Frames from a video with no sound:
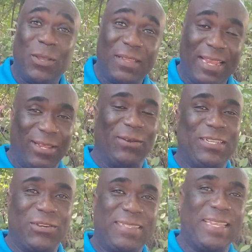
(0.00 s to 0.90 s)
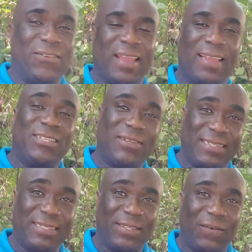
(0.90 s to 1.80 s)
out at you? Interesting, right?
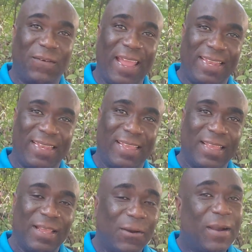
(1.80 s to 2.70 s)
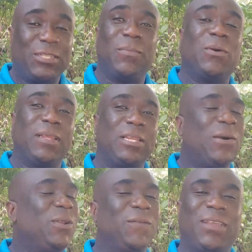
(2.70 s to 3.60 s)
Interesting stuff, right? What jumped out at you?
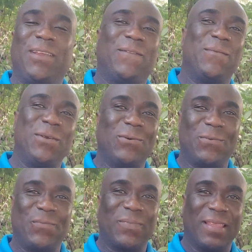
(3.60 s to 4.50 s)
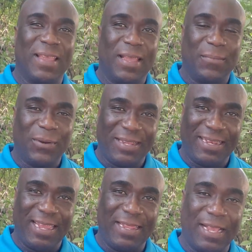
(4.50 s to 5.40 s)
I would love to hear from you. Put
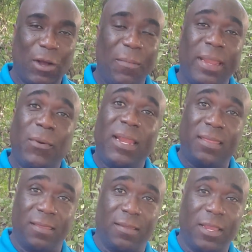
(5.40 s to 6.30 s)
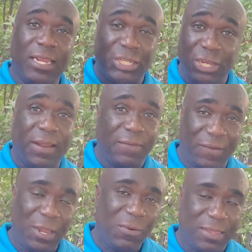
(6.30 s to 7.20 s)
it in the comment. But listen, you need to share this
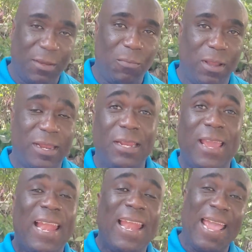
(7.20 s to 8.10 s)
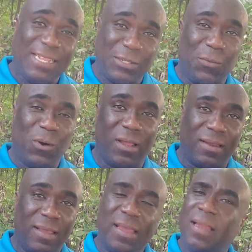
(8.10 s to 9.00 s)
video with someone. You need to enlighten someone.
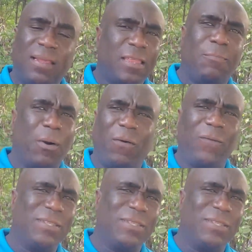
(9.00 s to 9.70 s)
This is powerful